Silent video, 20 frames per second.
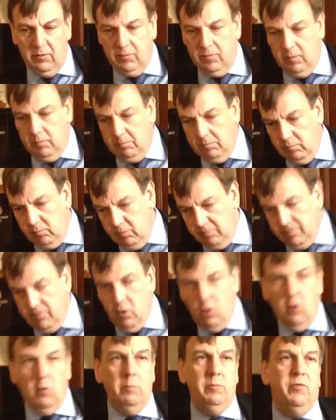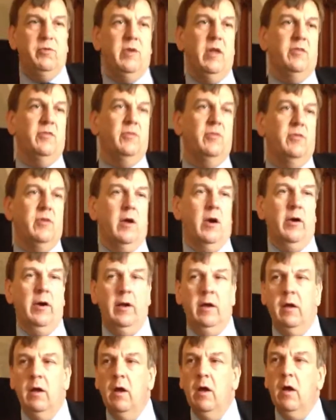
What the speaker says: the reforms necessary